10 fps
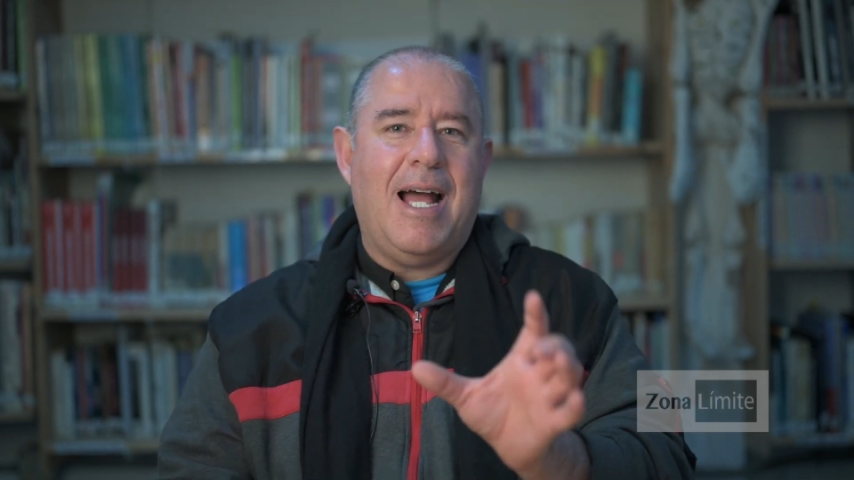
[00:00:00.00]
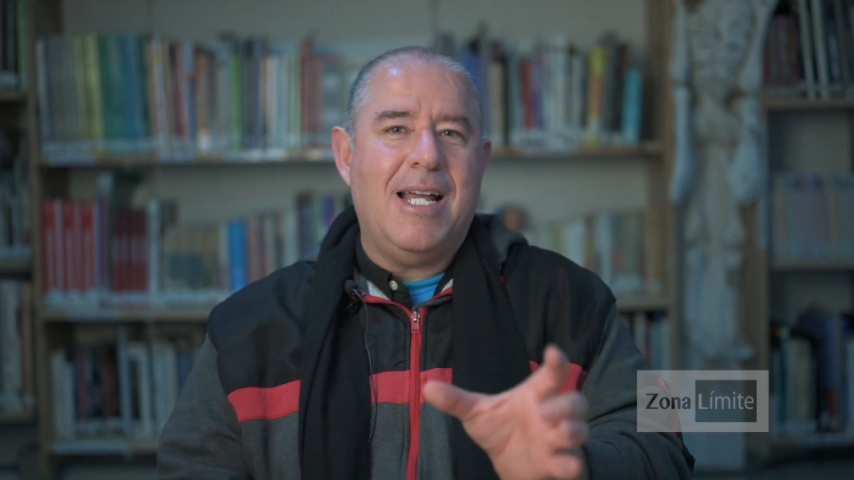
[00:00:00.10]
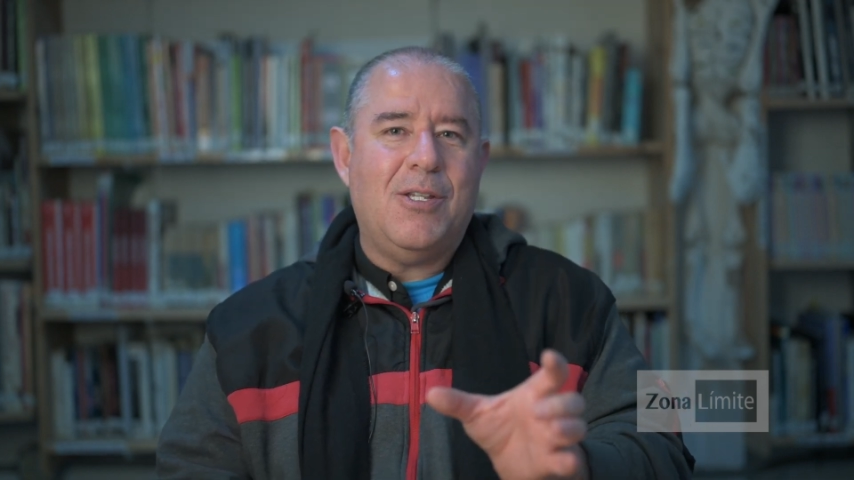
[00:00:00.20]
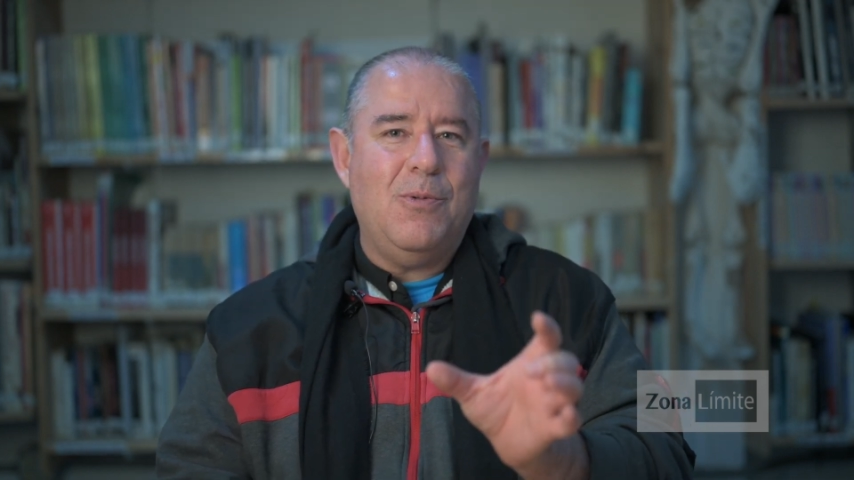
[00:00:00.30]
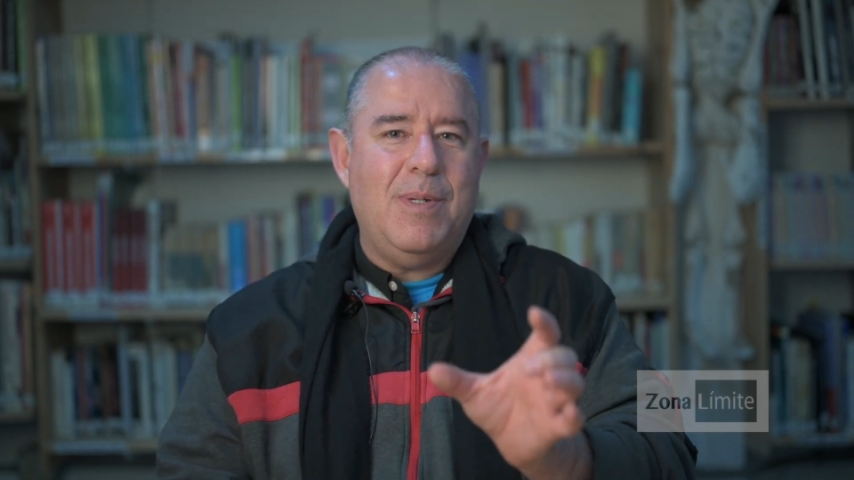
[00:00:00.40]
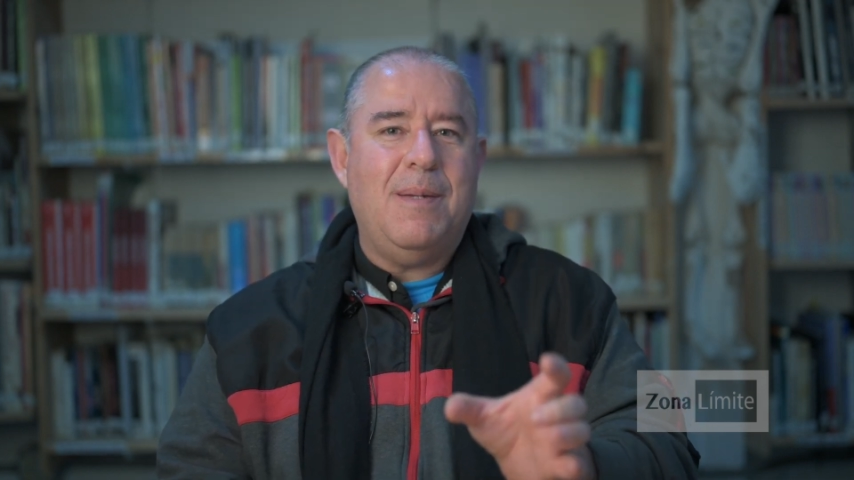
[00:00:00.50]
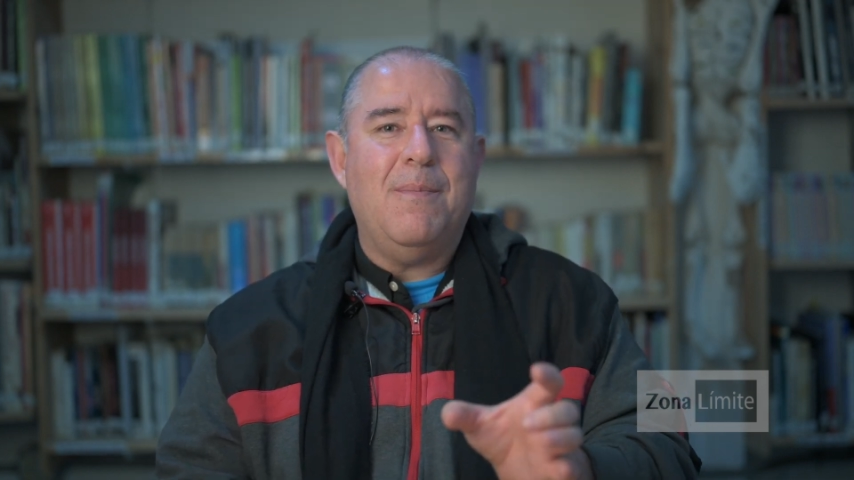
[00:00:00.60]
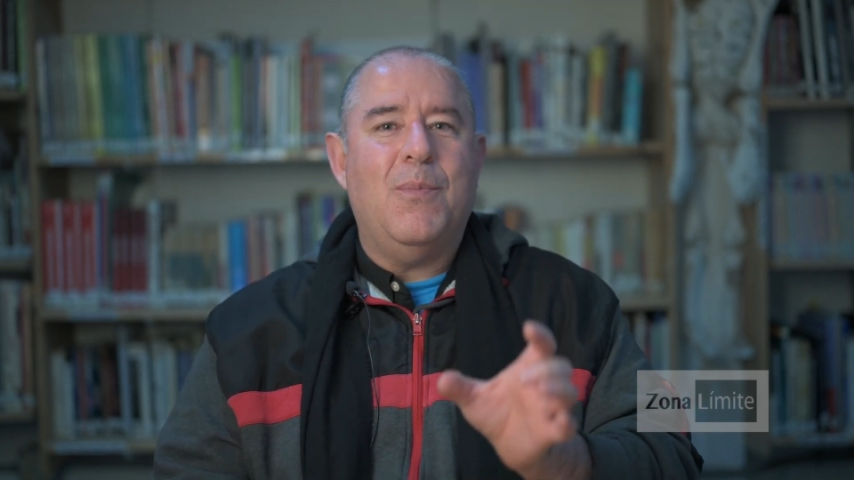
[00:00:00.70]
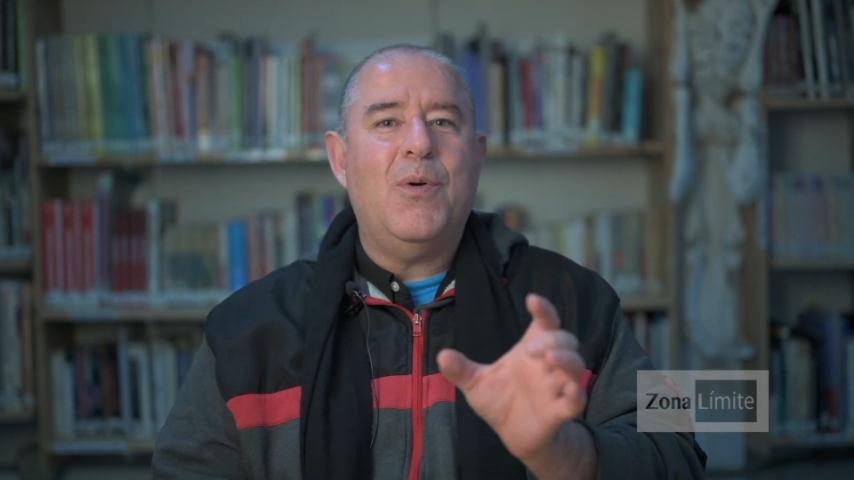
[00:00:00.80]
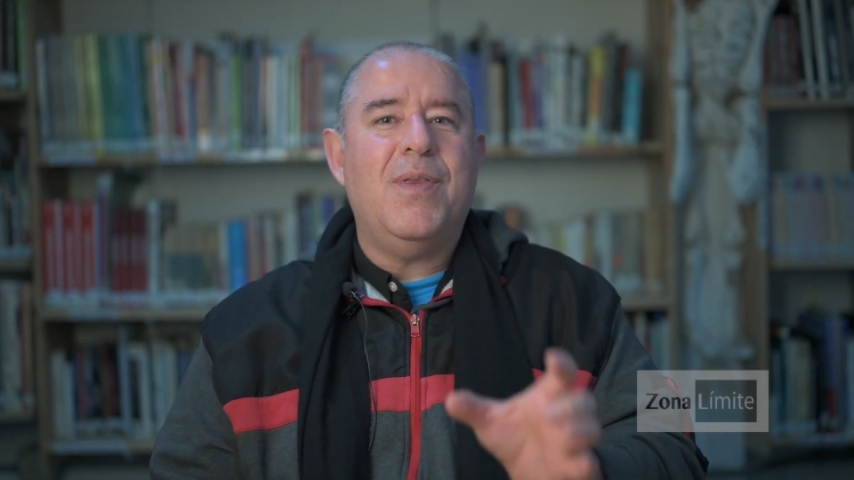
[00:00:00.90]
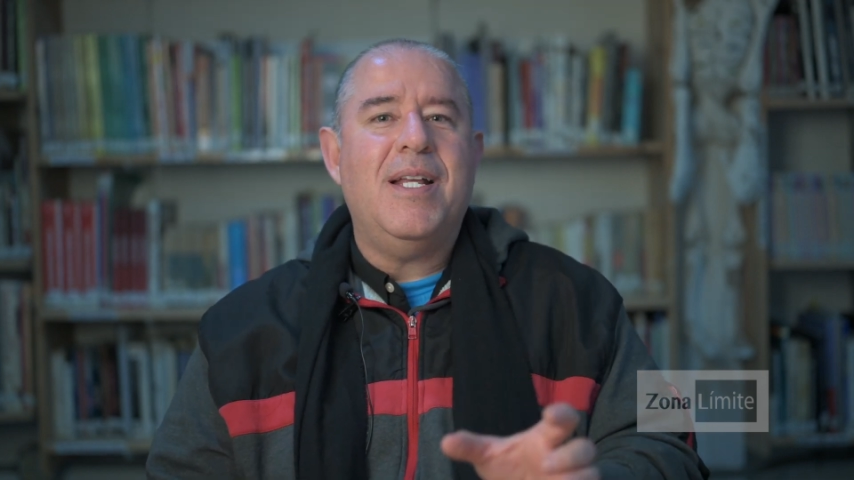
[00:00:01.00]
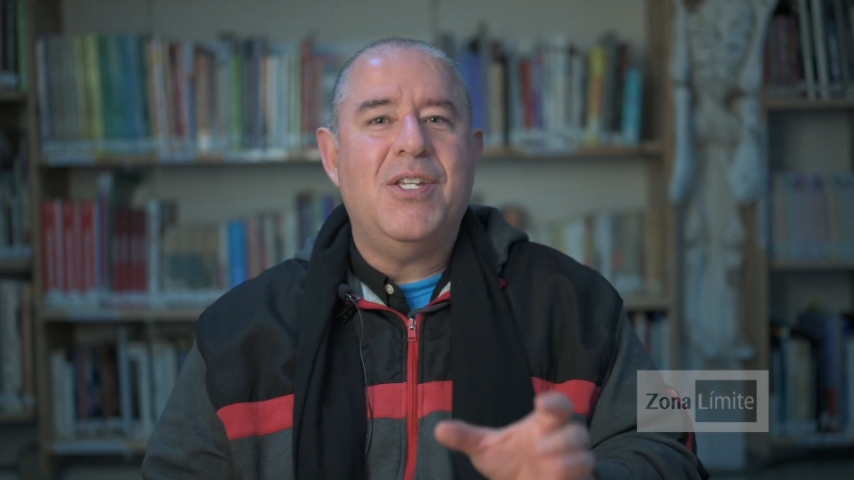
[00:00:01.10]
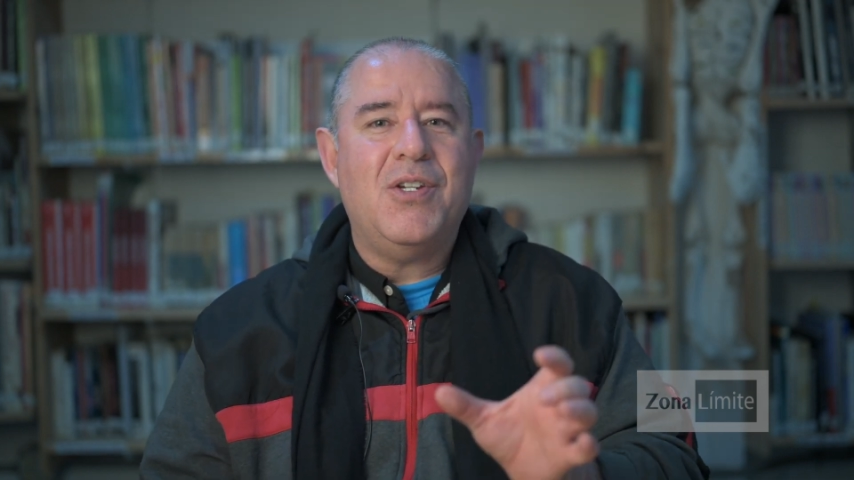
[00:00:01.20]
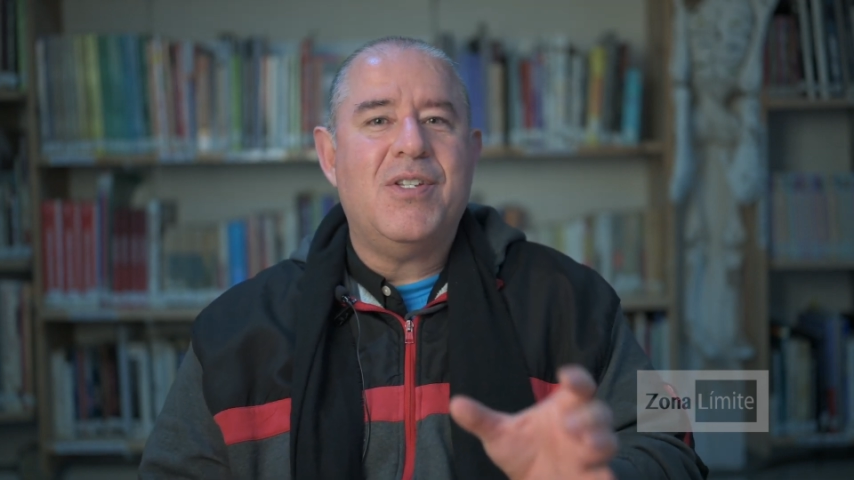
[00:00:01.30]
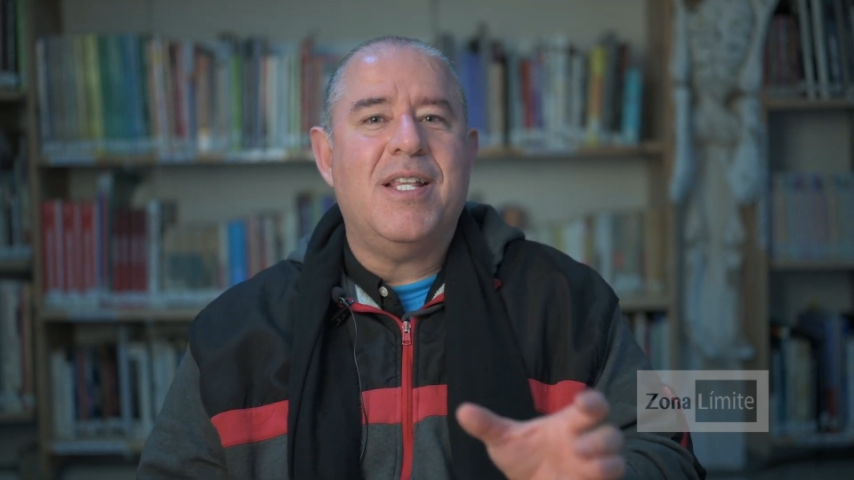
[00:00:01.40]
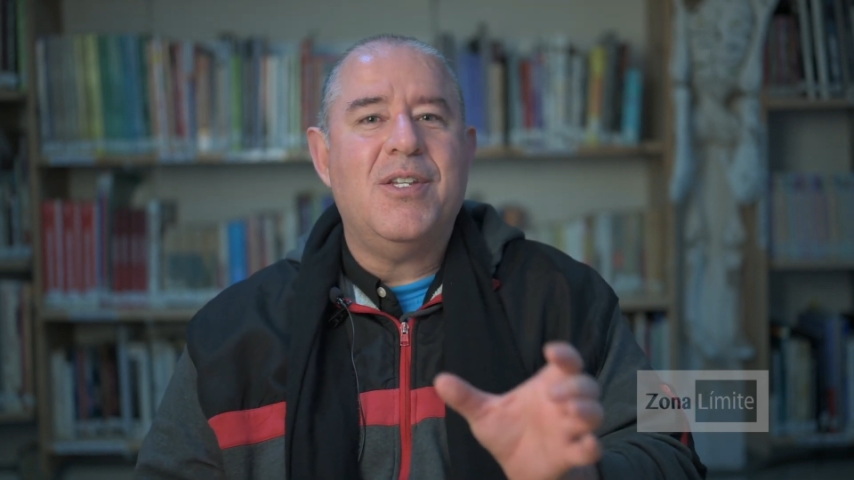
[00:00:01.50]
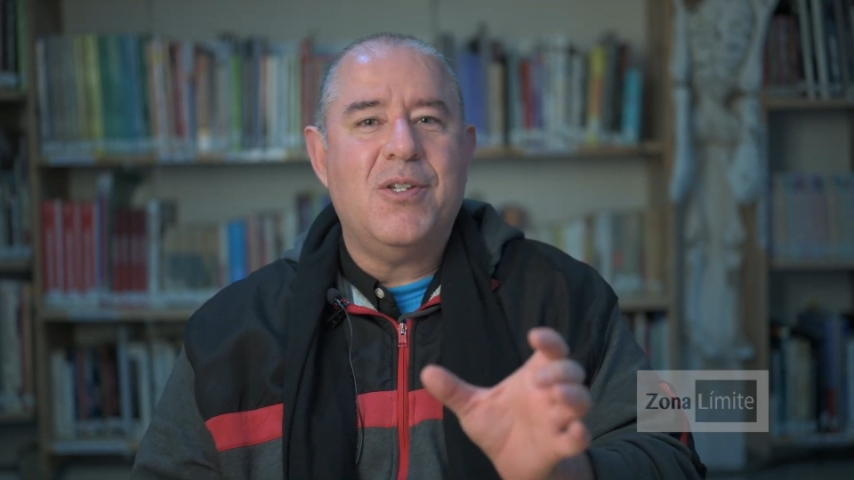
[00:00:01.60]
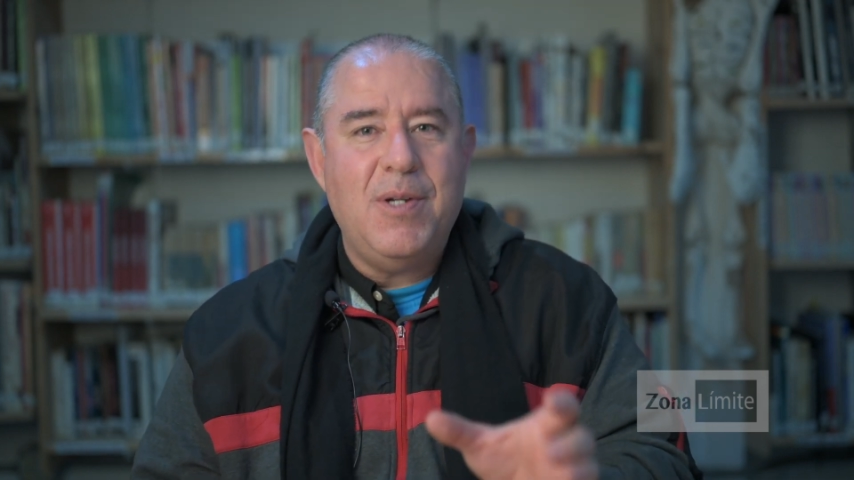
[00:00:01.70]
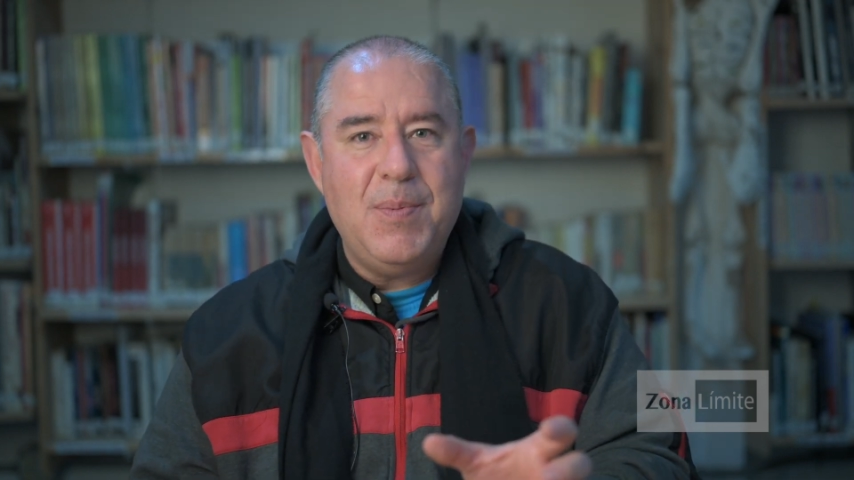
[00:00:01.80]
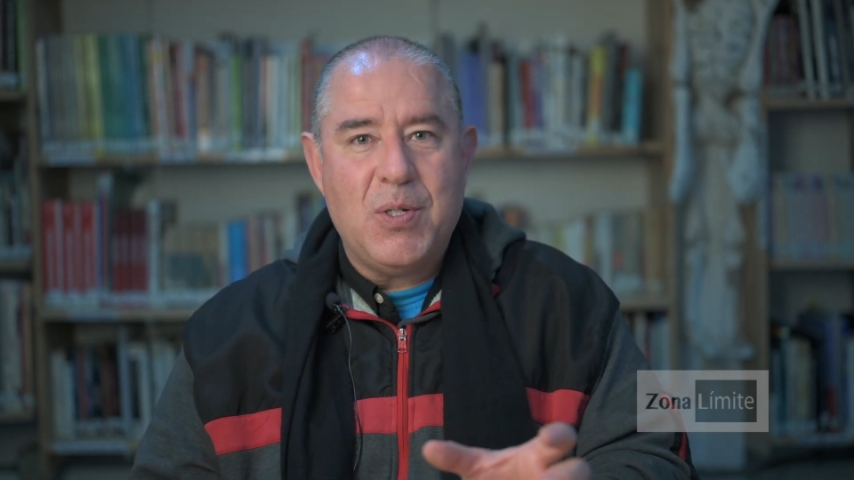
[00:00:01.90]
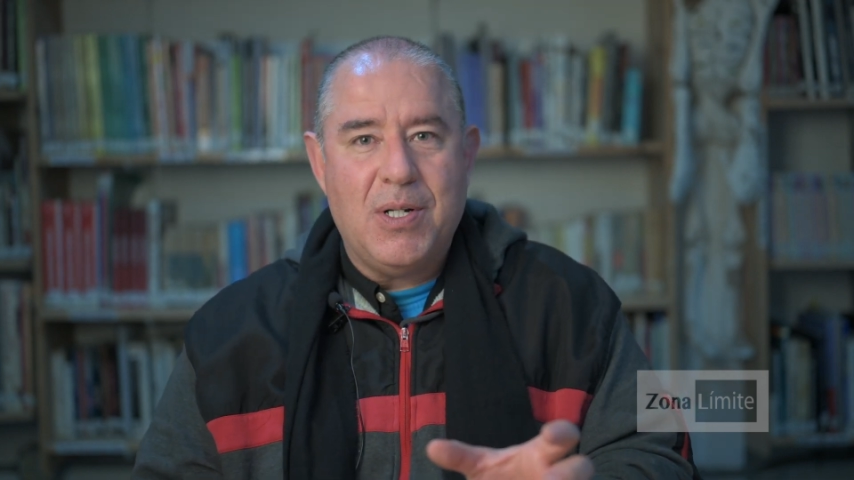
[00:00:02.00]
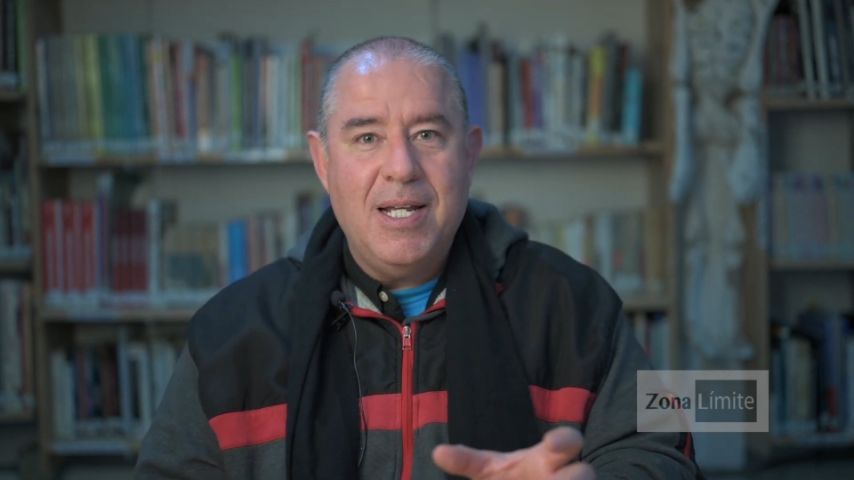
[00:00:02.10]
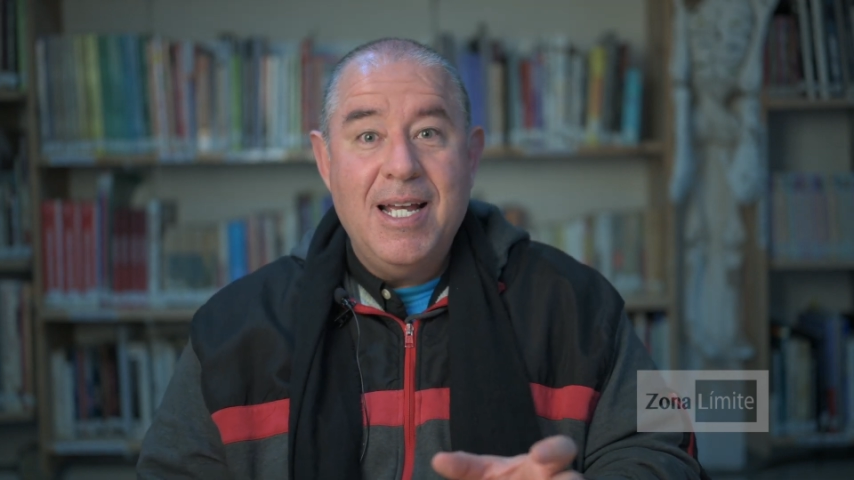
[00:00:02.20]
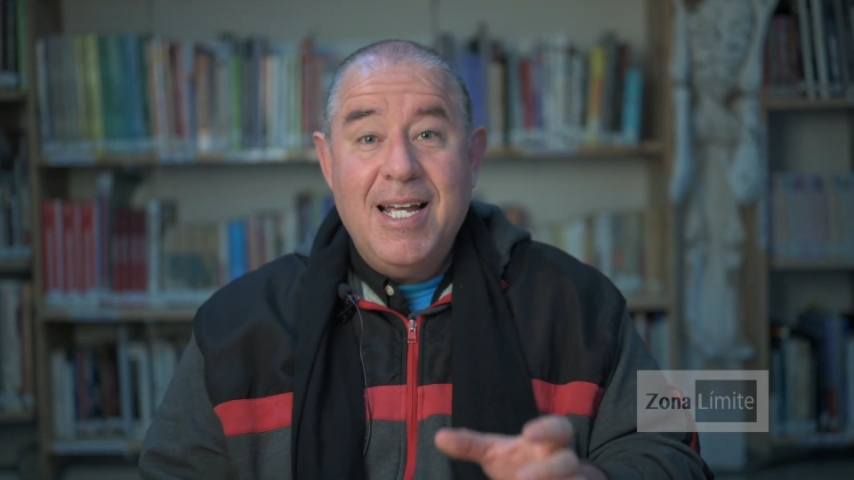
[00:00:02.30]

has to be more than just a description.